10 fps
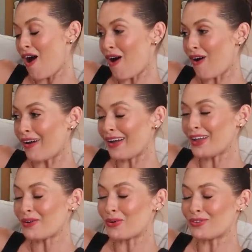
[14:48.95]

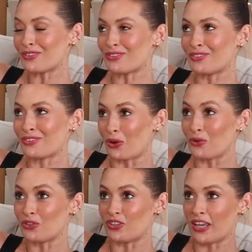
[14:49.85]
I was so
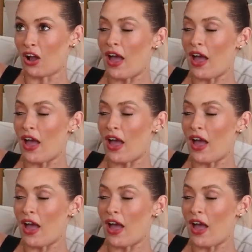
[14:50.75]
sick.